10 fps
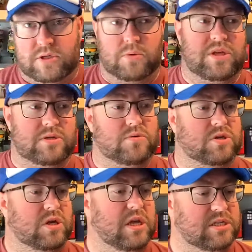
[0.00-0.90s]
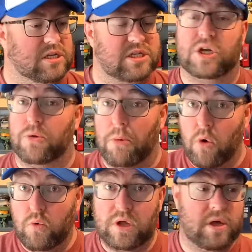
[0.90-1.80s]
So this it's a good
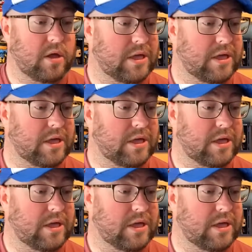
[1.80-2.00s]
mould,